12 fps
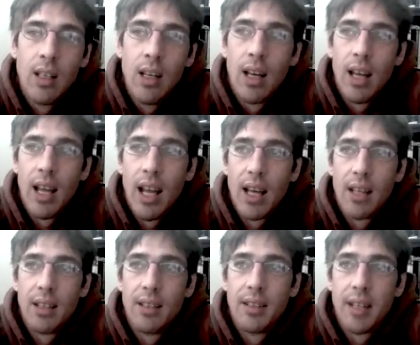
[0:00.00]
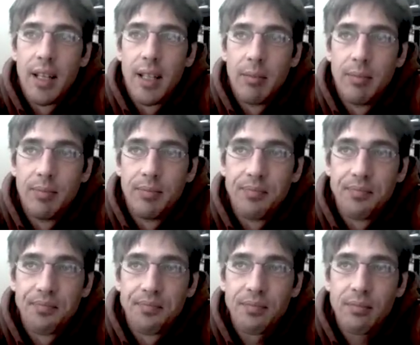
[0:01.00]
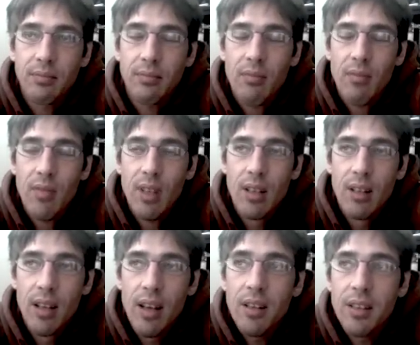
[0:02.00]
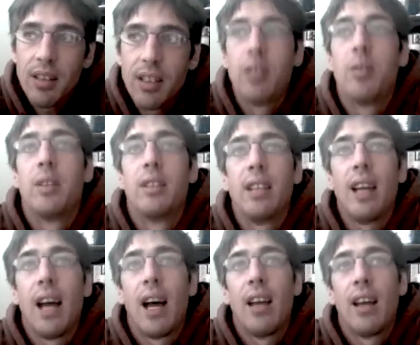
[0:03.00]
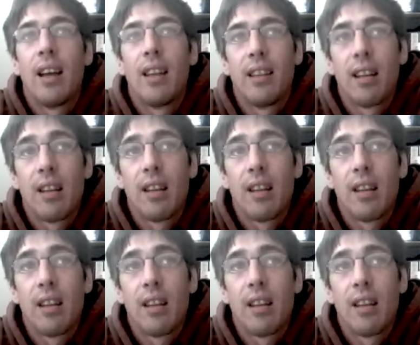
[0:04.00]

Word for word: And um, the other thing though is yeah I, I think I